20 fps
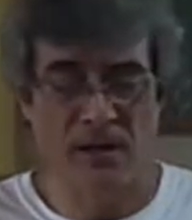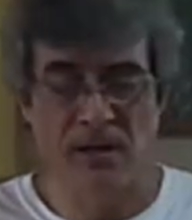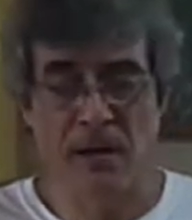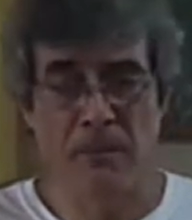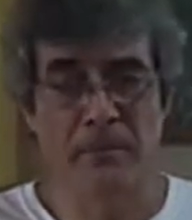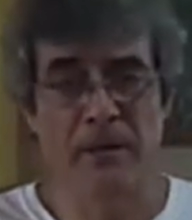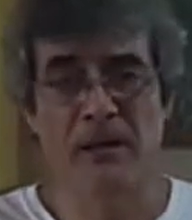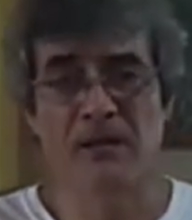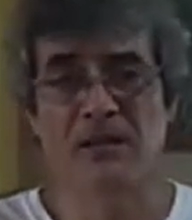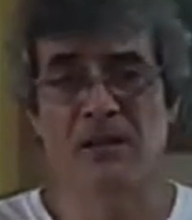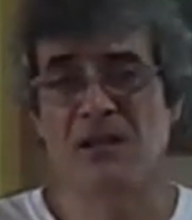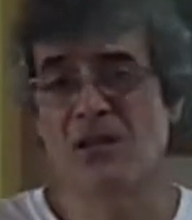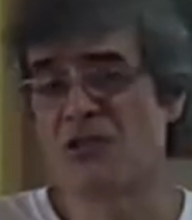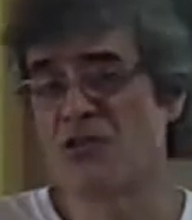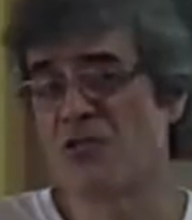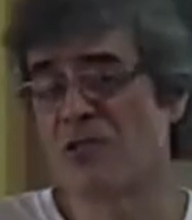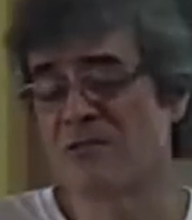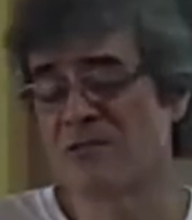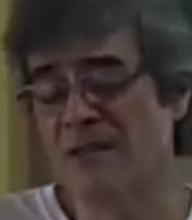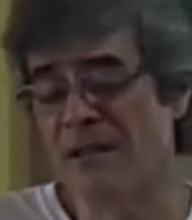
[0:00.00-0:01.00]
in the building, he
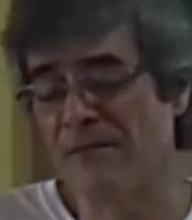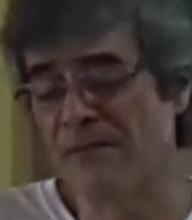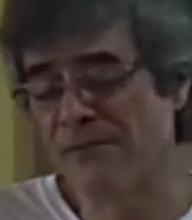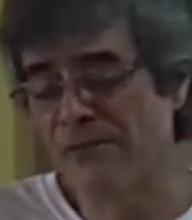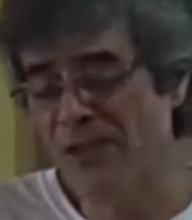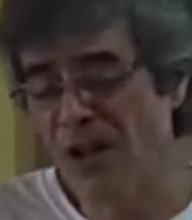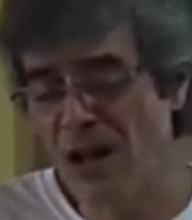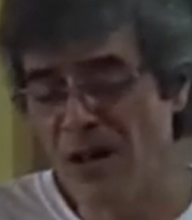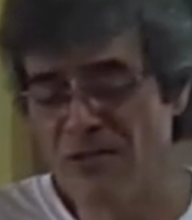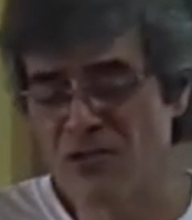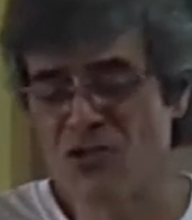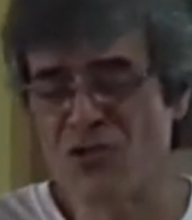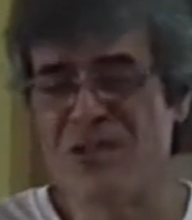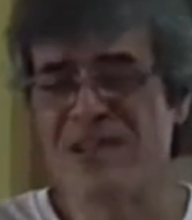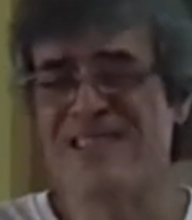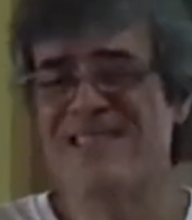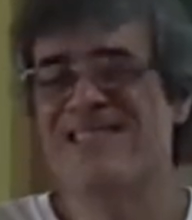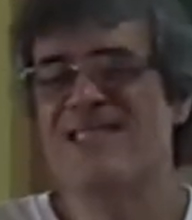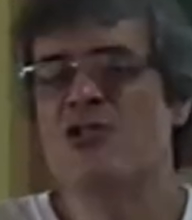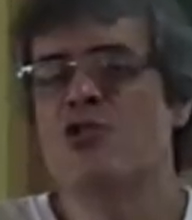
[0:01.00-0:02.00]
just left off, so
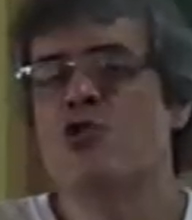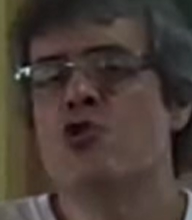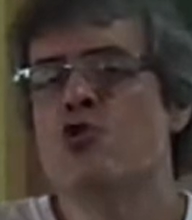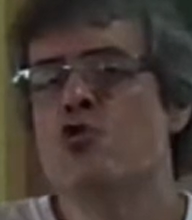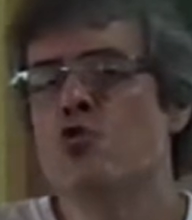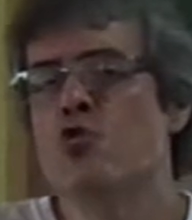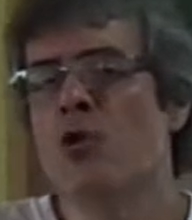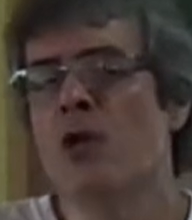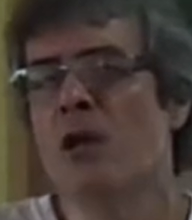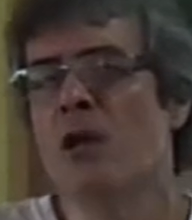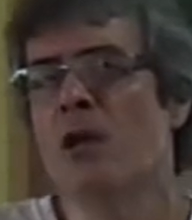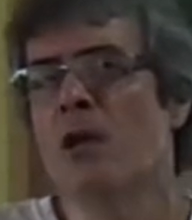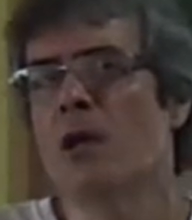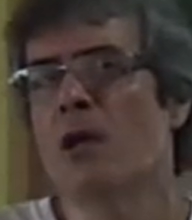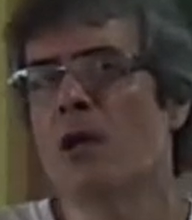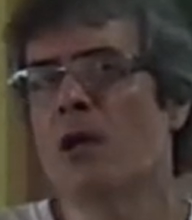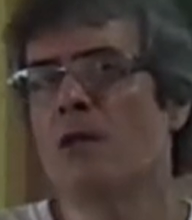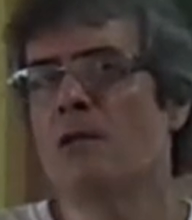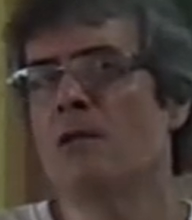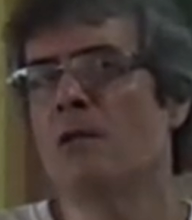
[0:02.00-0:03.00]
he didn't
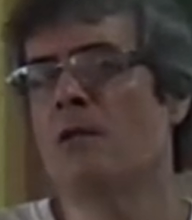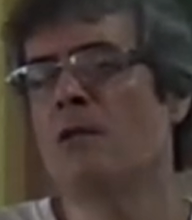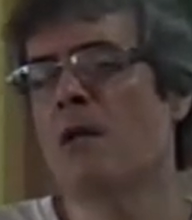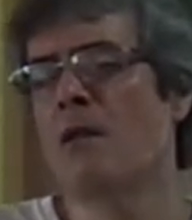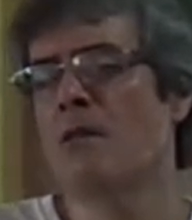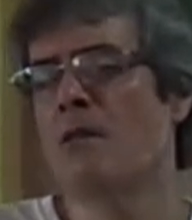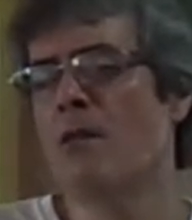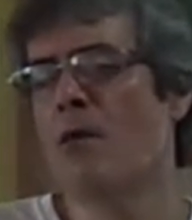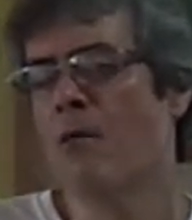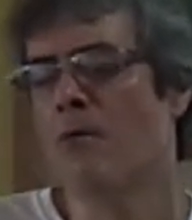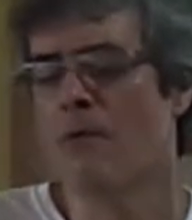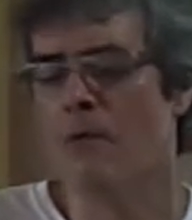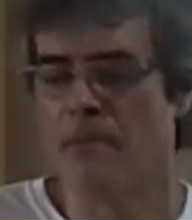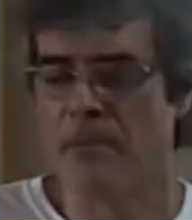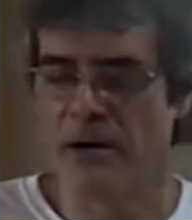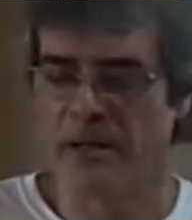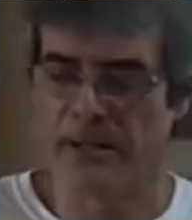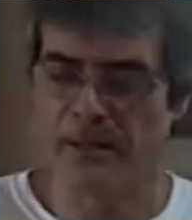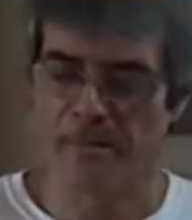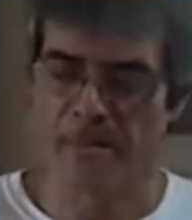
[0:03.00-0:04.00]
he did not know
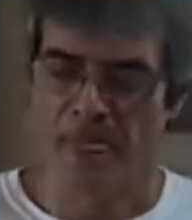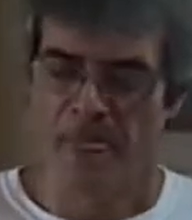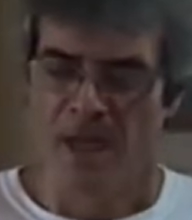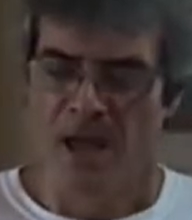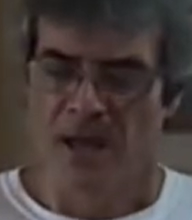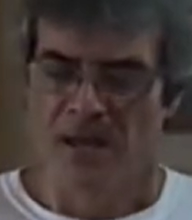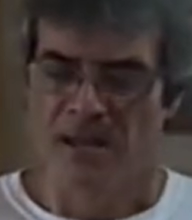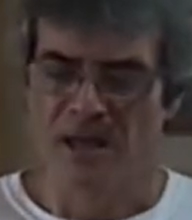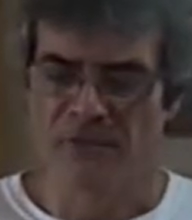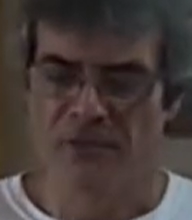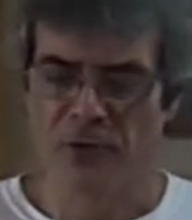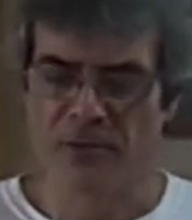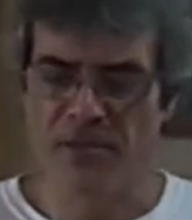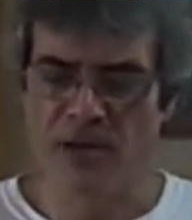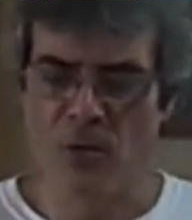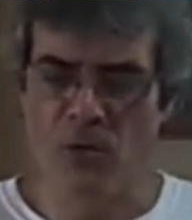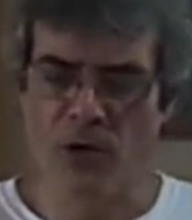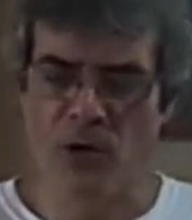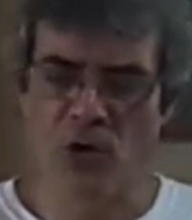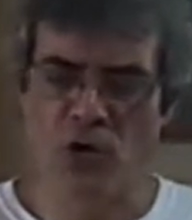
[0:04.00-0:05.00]
about it. Then from
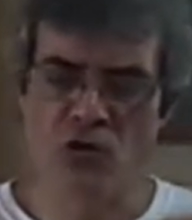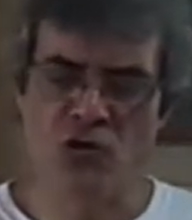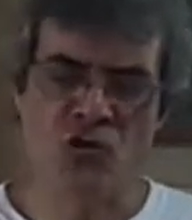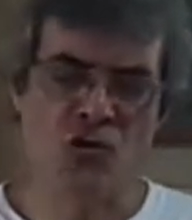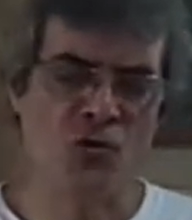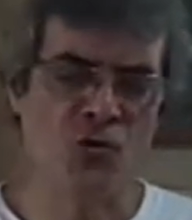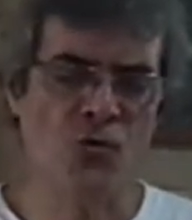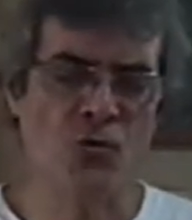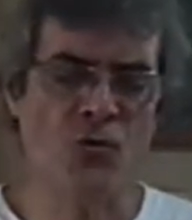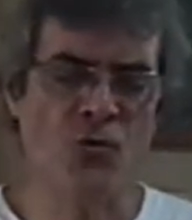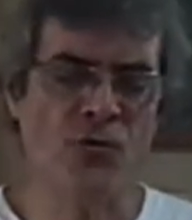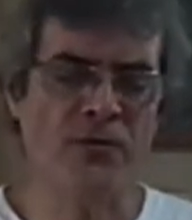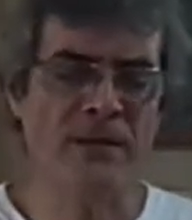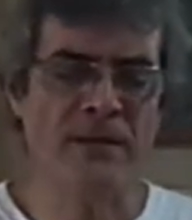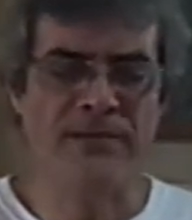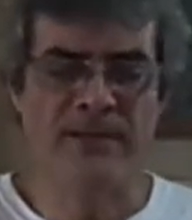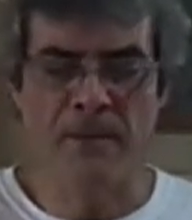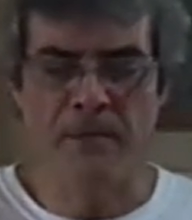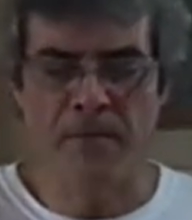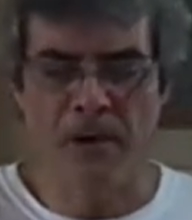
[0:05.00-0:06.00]
there we go to
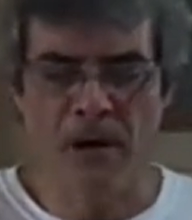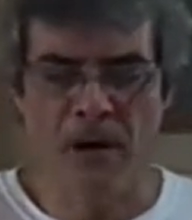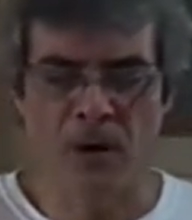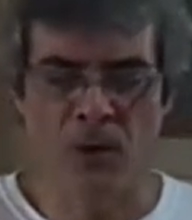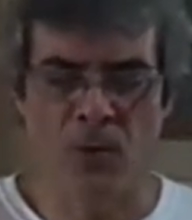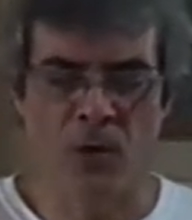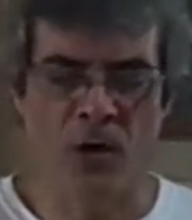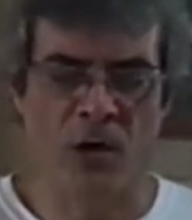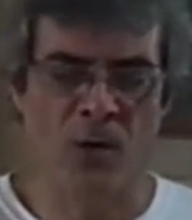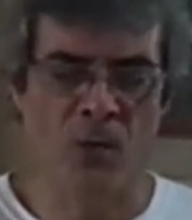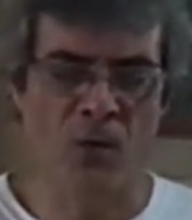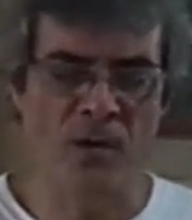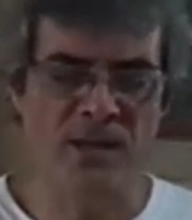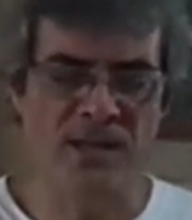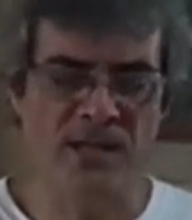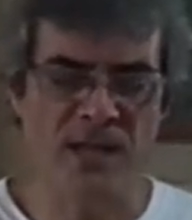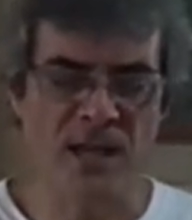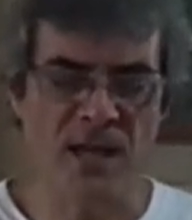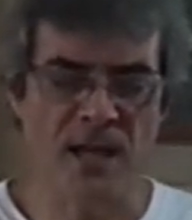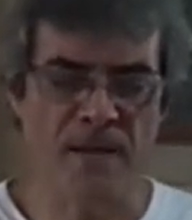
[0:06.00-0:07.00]
the, the bar where we
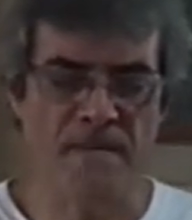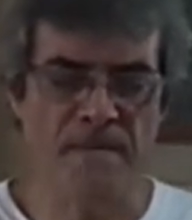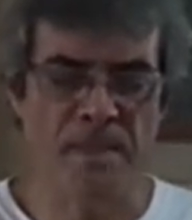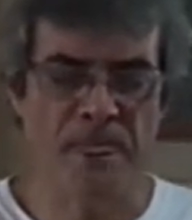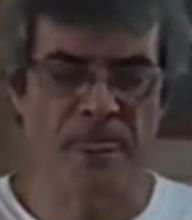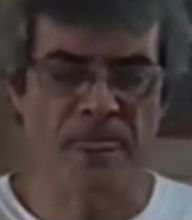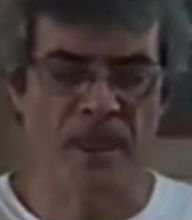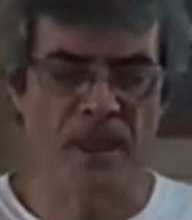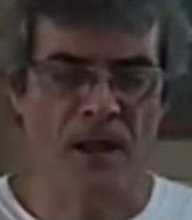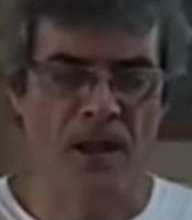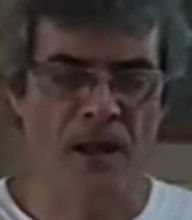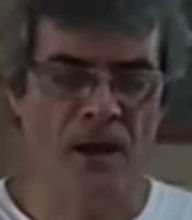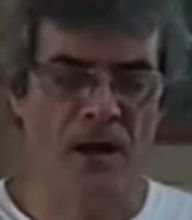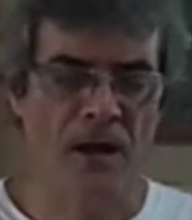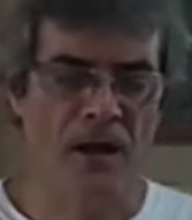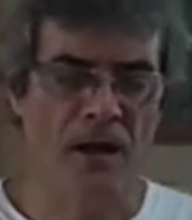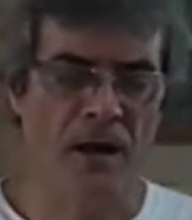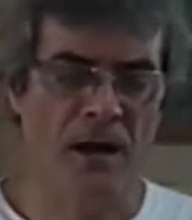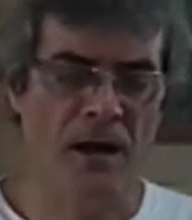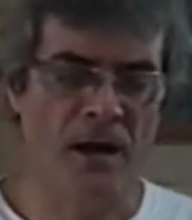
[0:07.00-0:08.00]
see
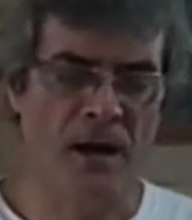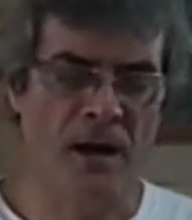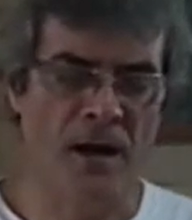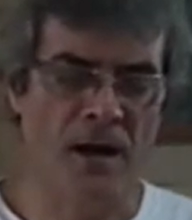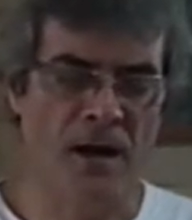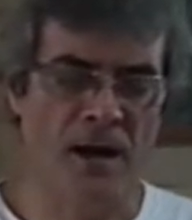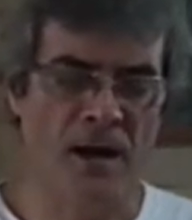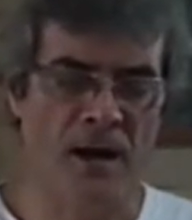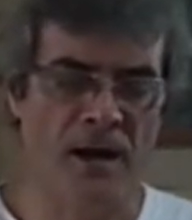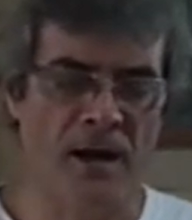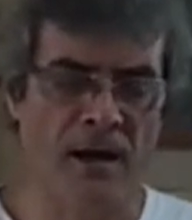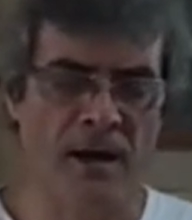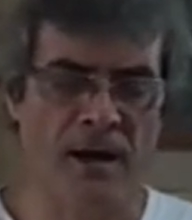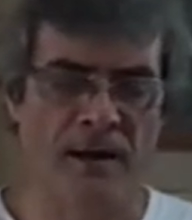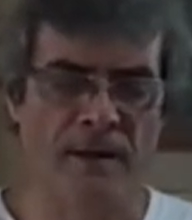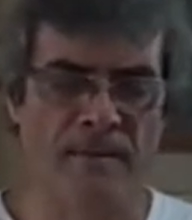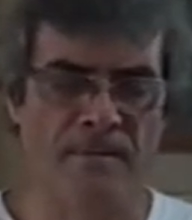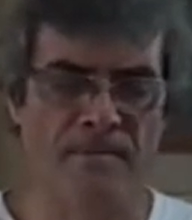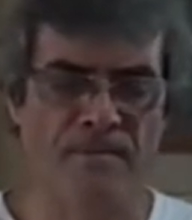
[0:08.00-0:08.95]
uh,